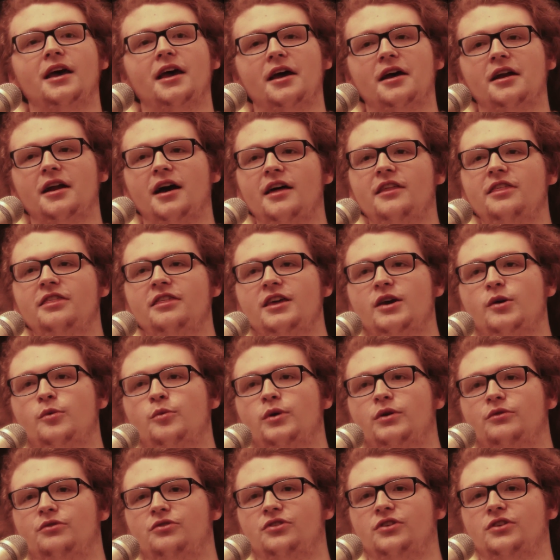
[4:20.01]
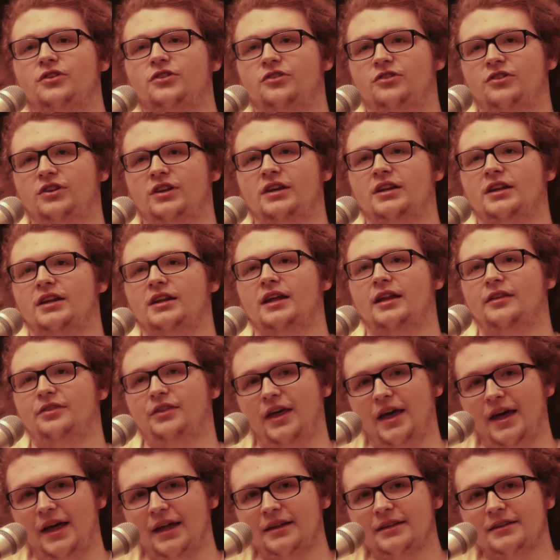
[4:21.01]
And I think we've succeeded at
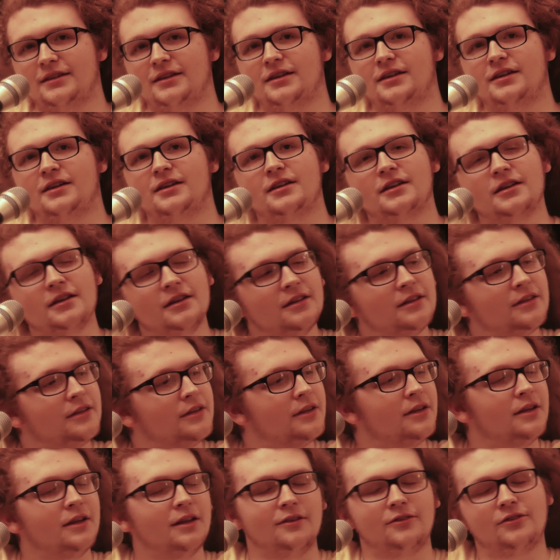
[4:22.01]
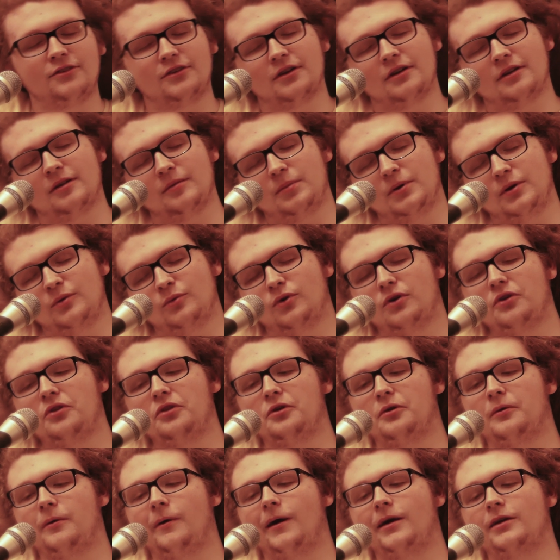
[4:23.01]
that. It's going to be one of
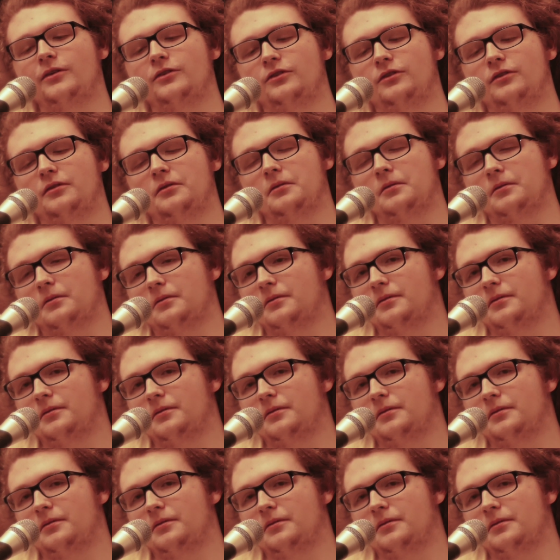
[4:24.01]
the greats.